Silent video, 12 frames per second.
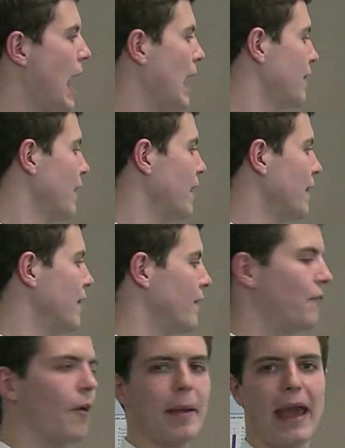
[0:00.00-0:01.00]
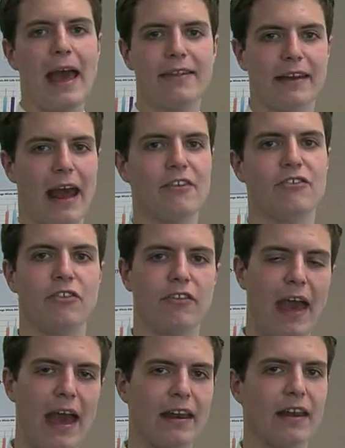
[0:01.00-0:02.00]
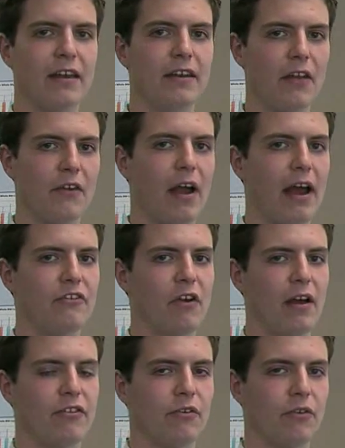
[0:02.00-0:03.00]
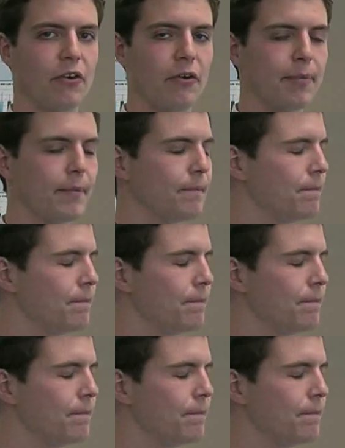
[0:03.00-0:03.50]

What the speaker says: and then the formic acid actually just added another hydroxyl group